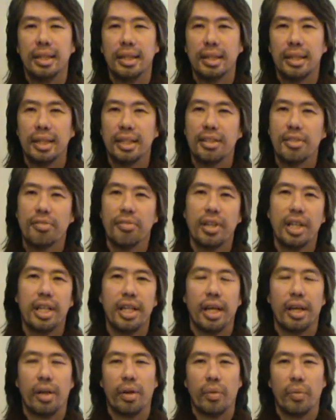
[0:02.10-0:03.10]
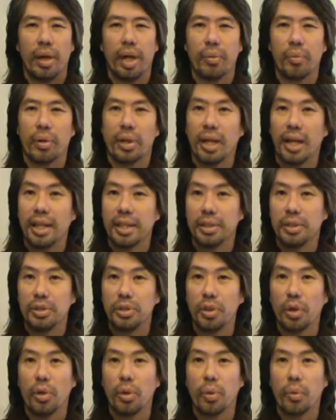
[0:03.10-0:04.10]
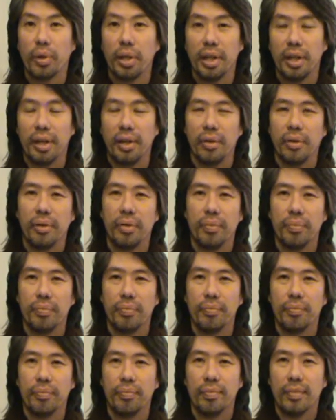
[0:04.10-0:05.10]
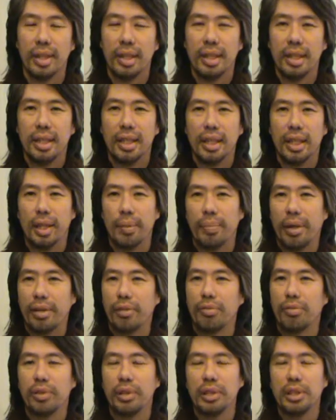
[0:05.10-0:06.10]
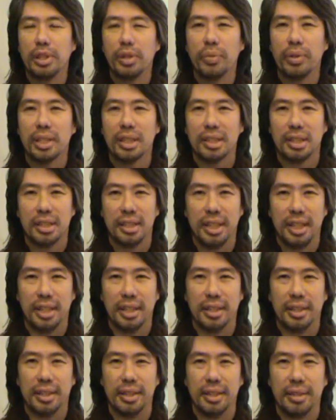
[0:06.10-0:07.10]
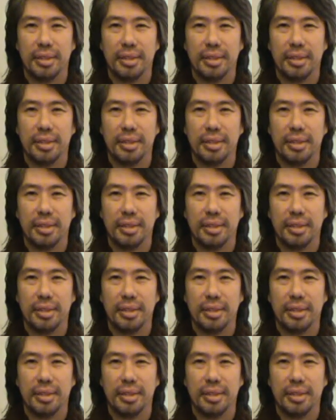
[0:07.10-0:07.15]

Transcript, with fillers: In this video, I would like to talk with you about virtue and sin.